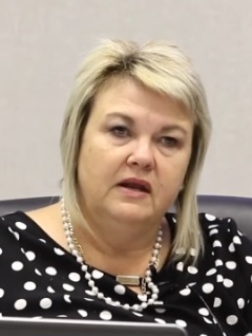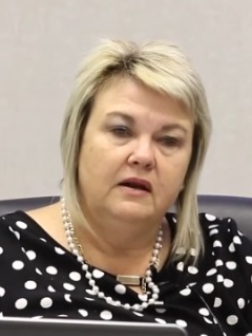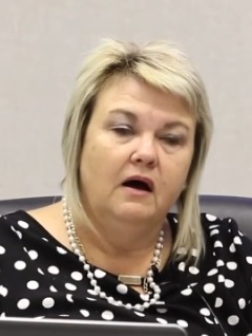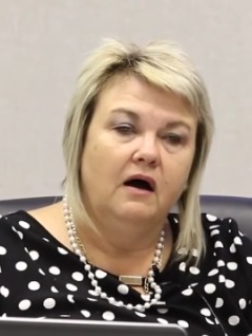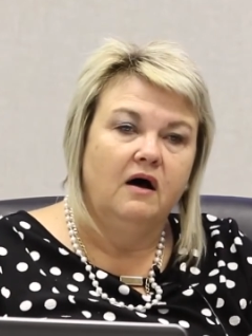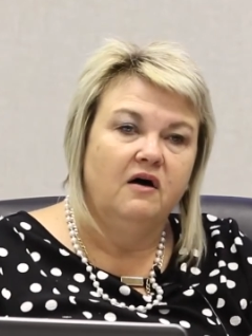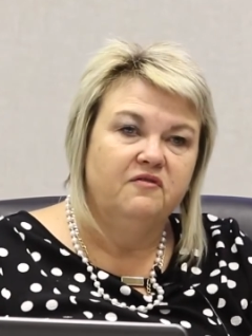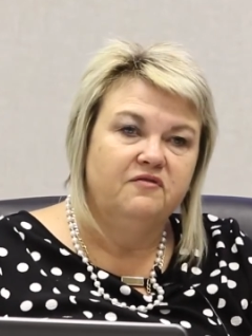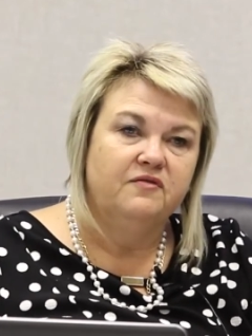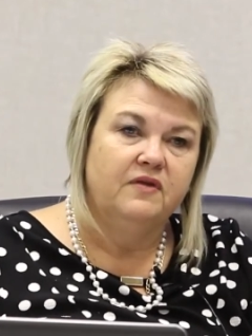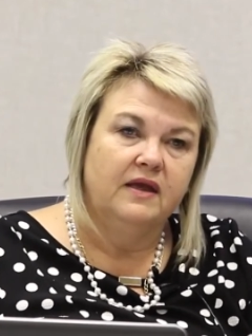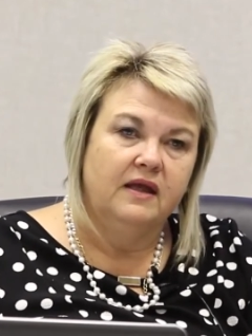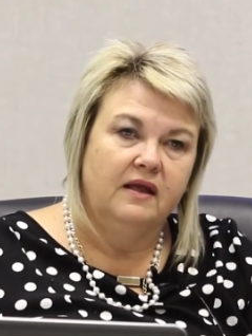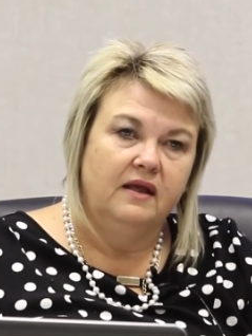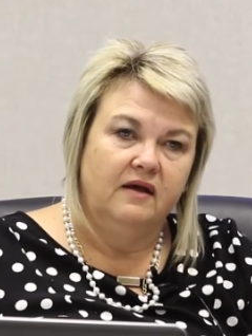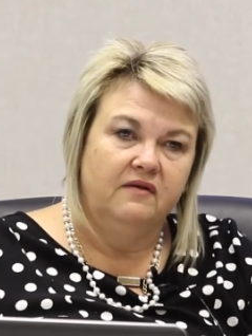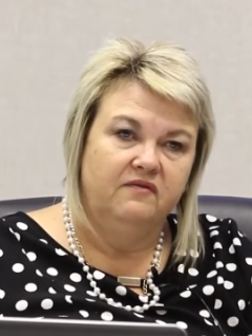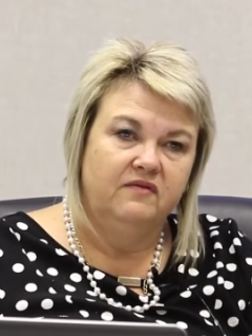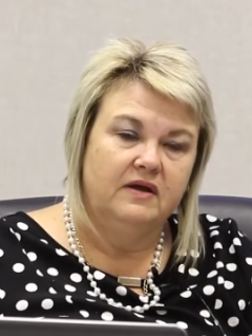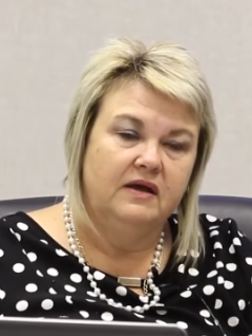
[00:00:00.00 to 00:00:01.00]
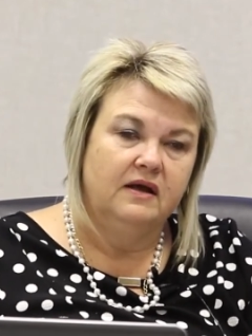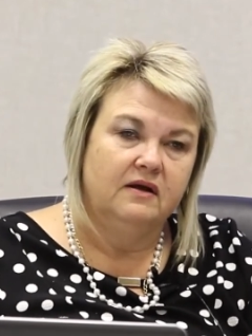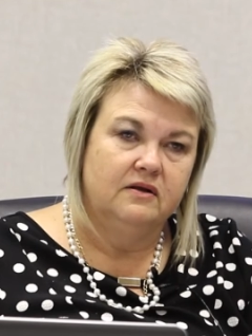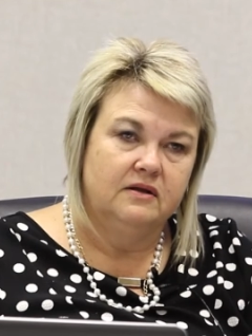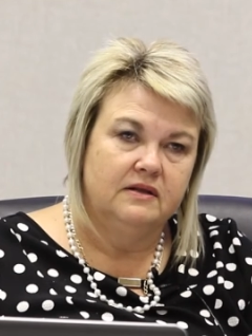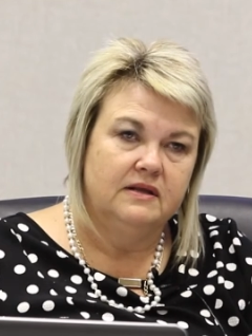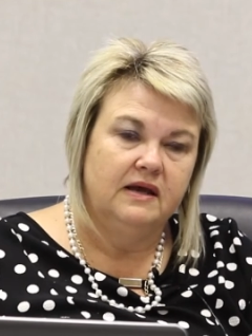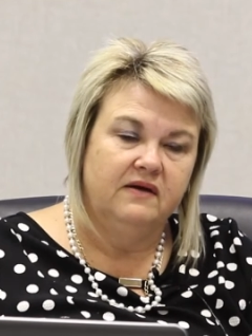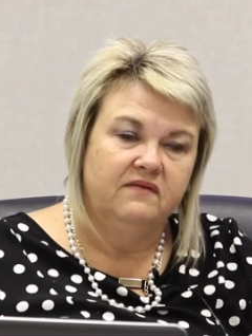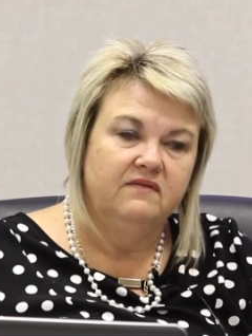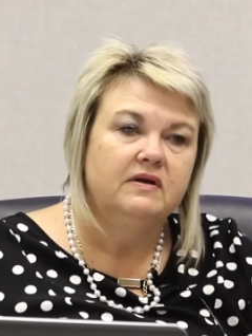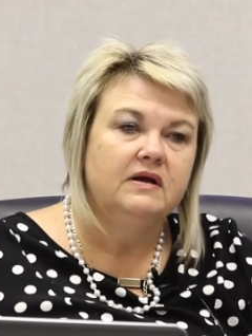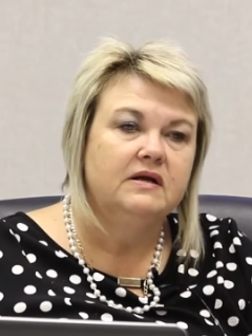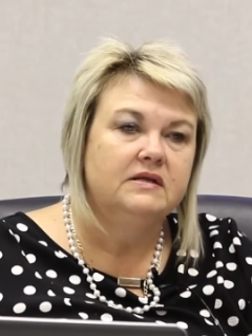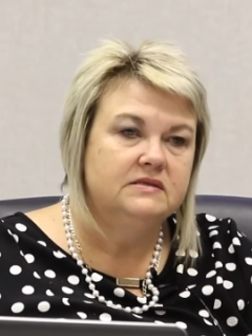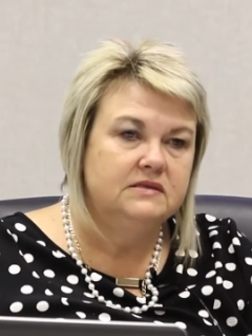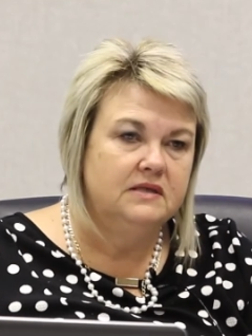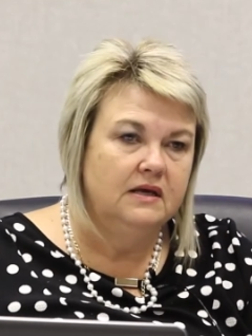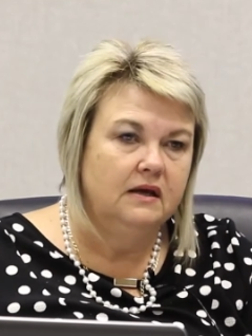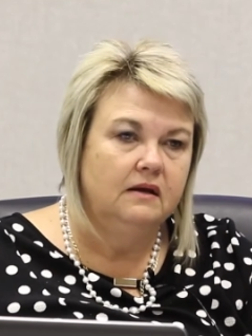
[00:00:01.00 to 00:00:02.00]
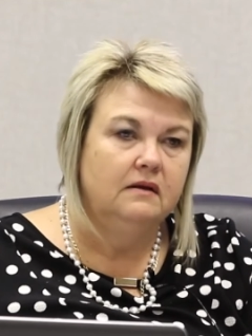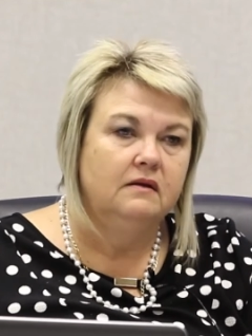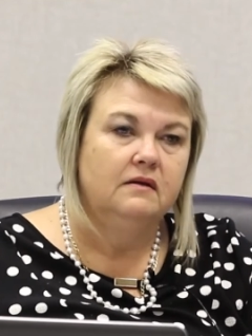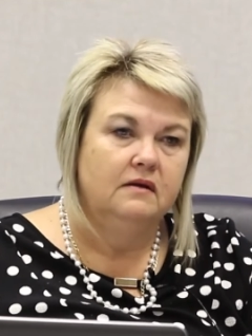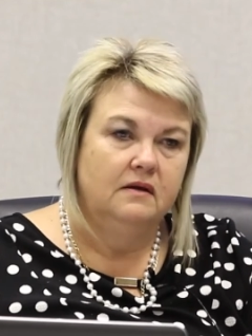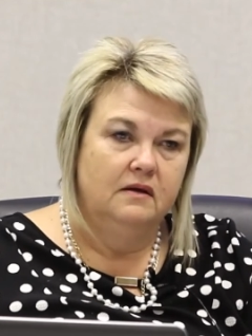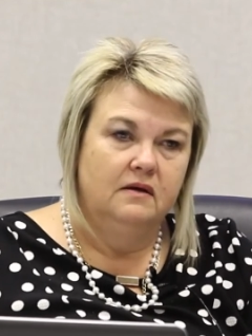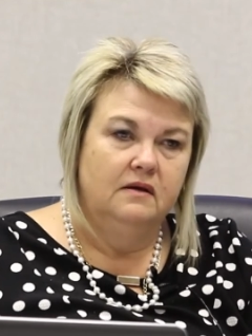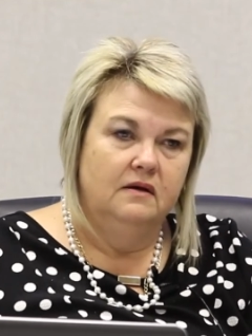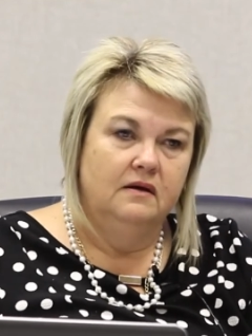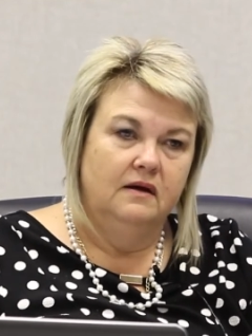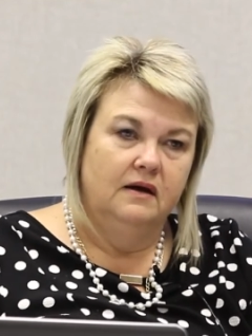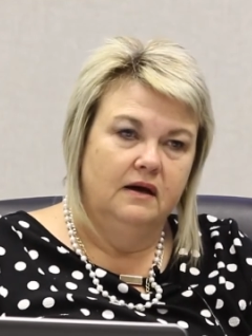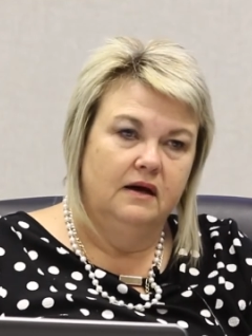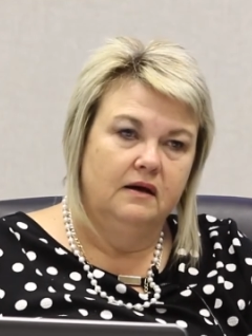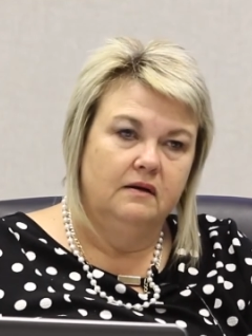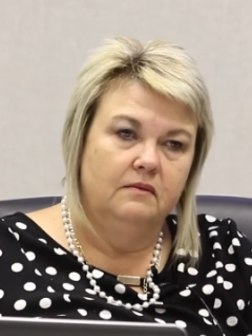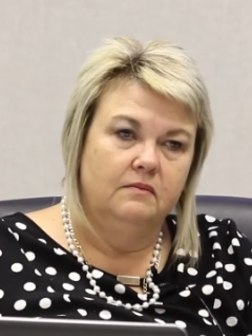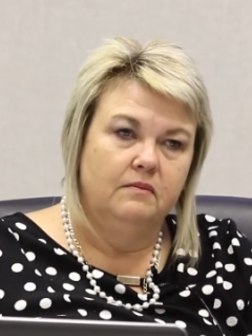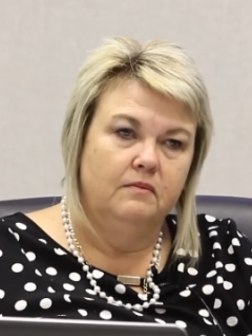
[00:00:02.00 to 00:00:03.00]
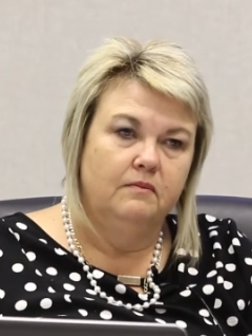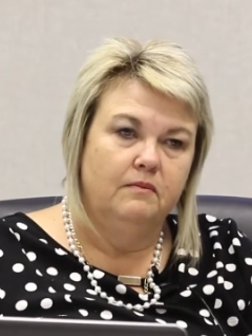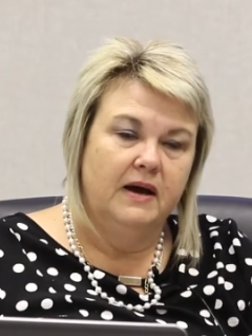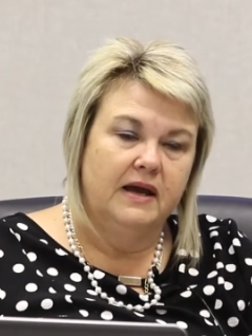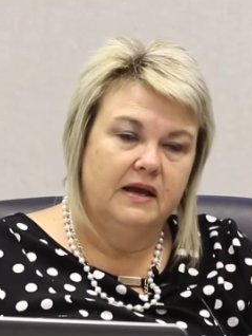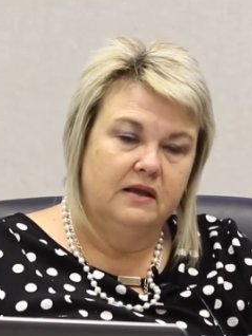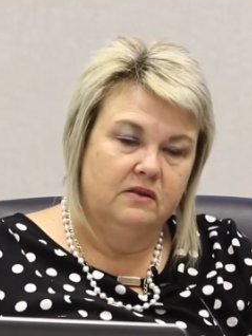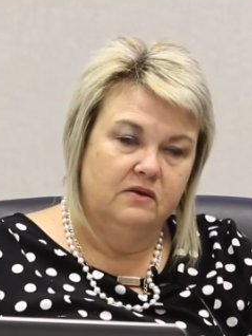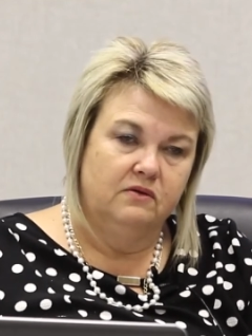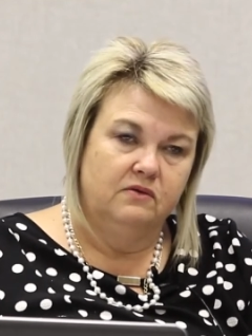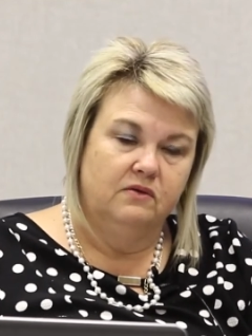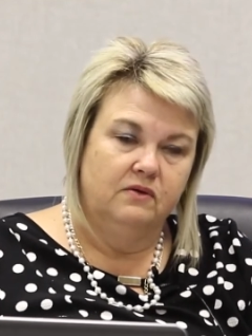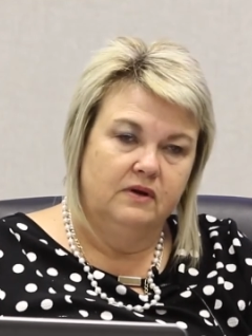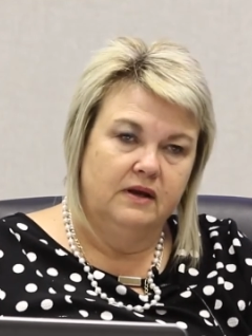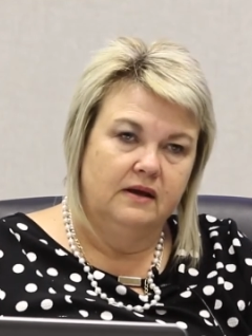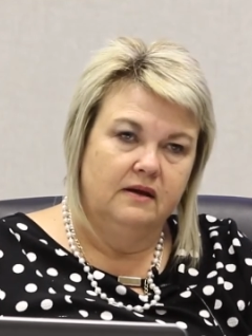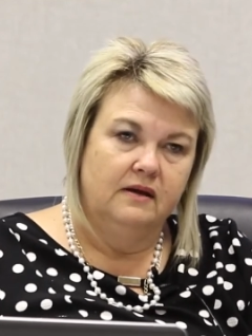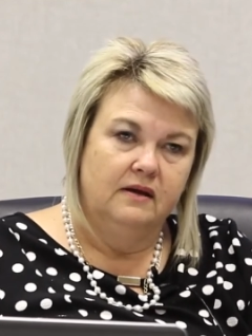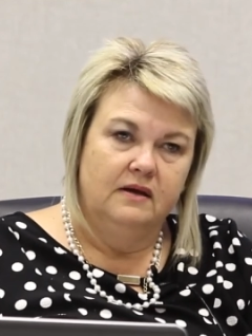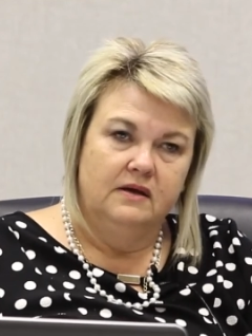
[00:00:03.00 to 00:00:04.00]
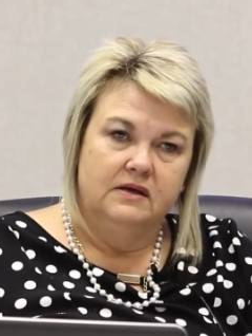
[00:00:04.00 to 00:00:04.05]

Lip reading: after having heard evidence, then make the ruling.